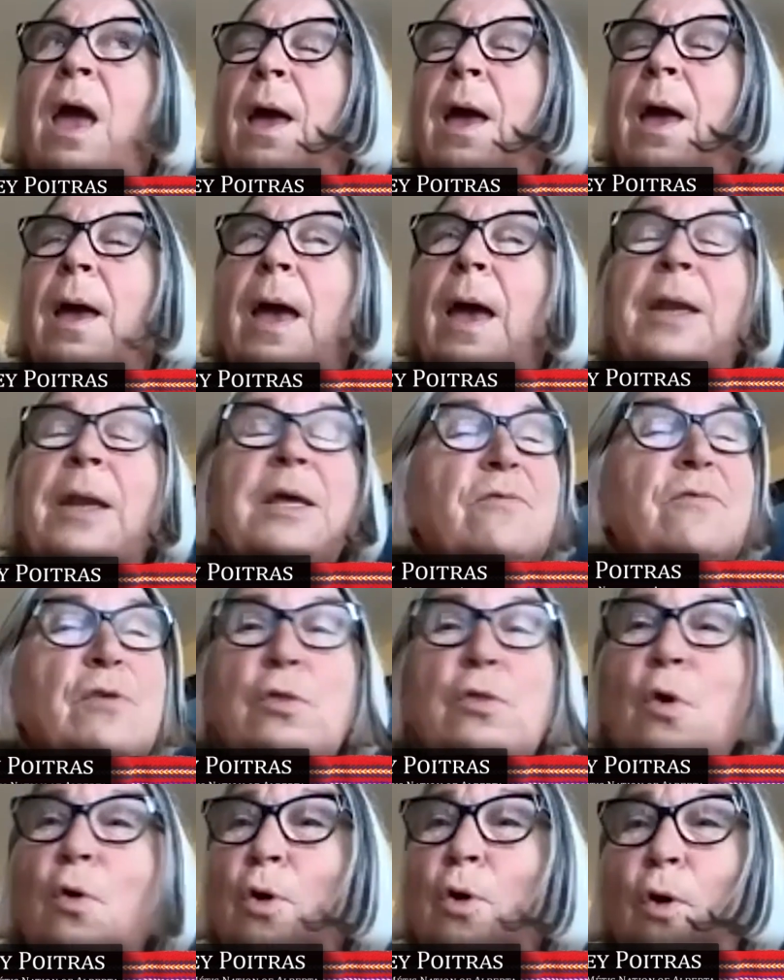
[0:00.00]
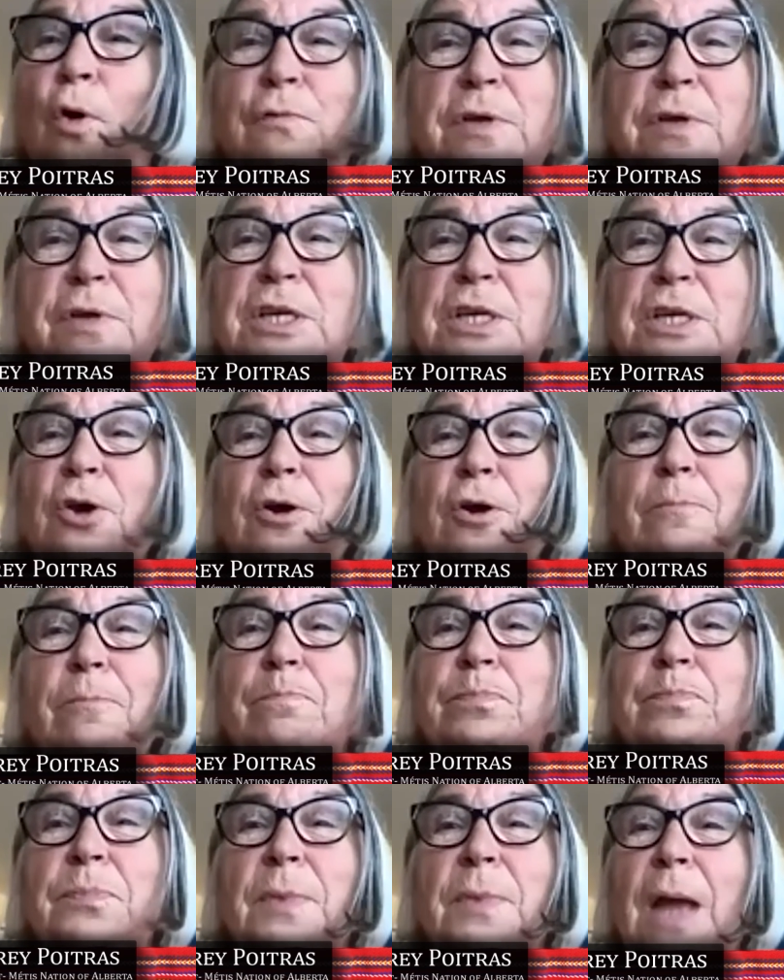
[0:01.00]
And even though COVID's here,
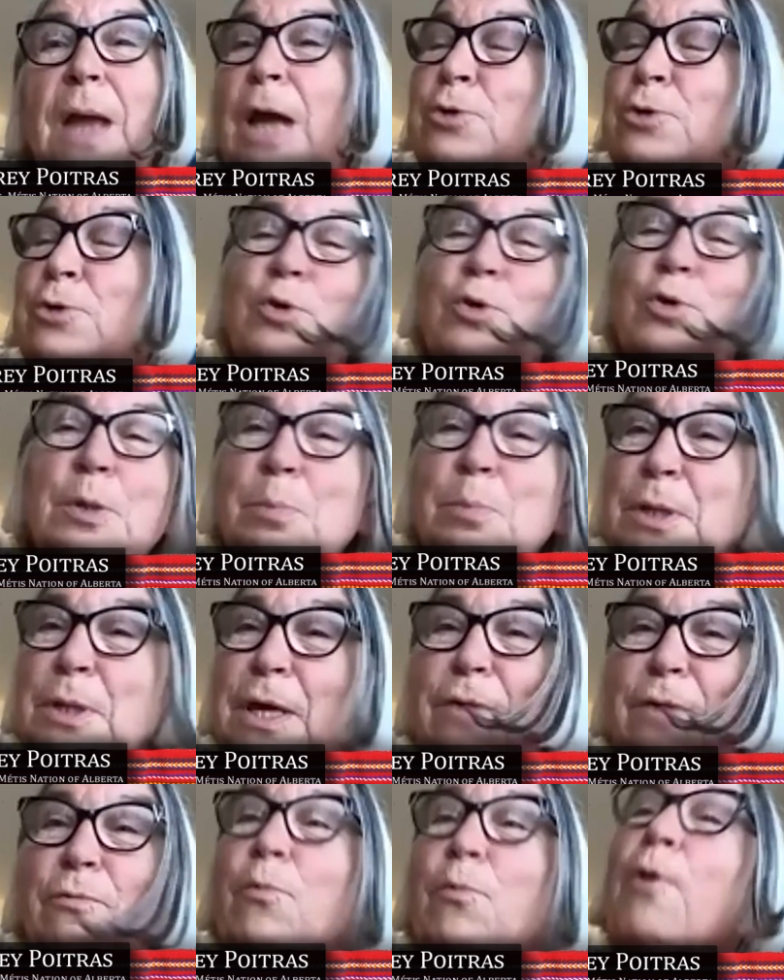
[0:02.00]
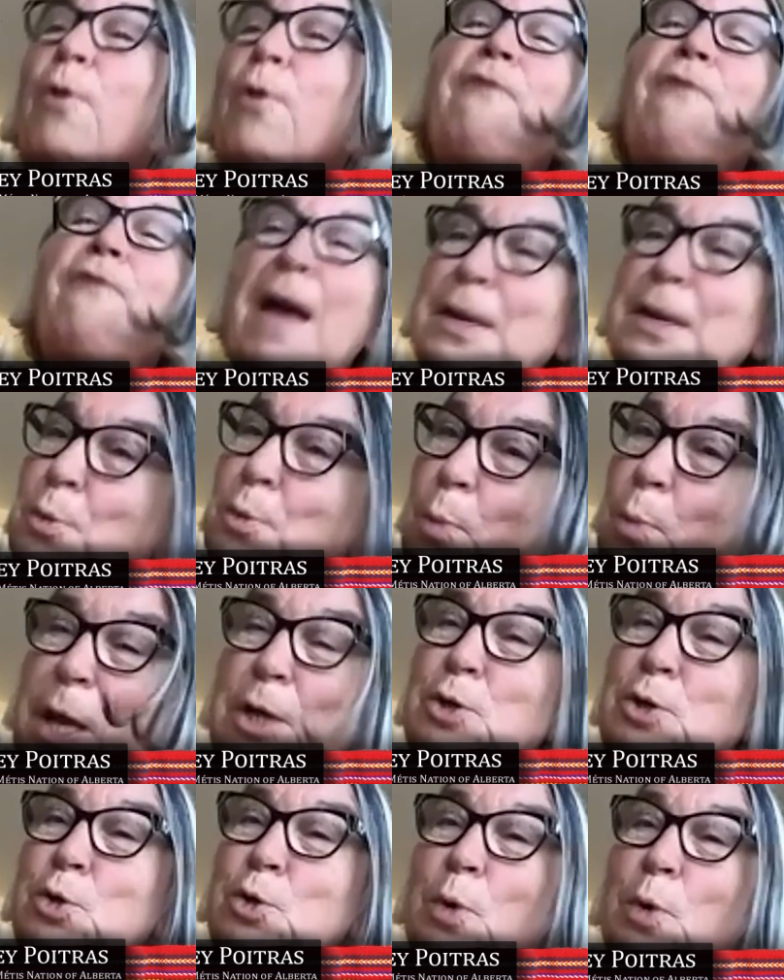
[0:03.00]
I truly believe we'll find a way to do it,